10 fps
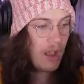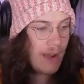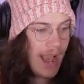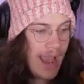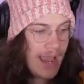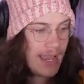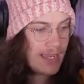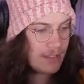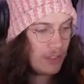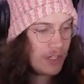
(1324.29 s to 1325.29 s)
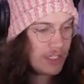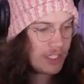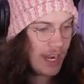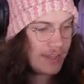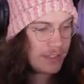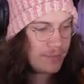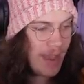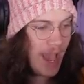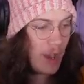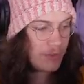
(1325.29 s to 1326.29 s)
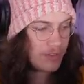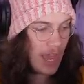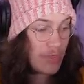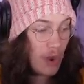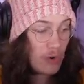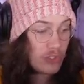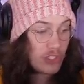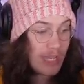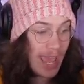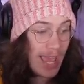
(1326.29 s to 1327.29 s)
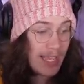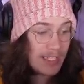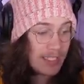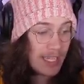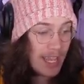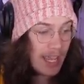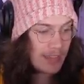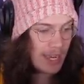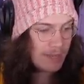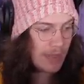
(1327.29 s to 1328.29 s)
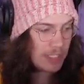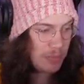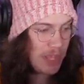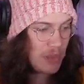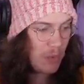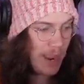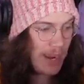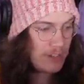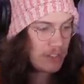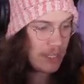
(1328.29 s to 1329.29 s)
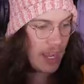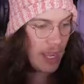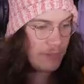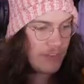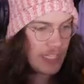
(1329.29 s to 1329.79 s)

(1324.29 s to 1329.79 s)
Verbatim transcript: Oh, hey, look inside its mouth. Are those stairs? That must be the way to the Come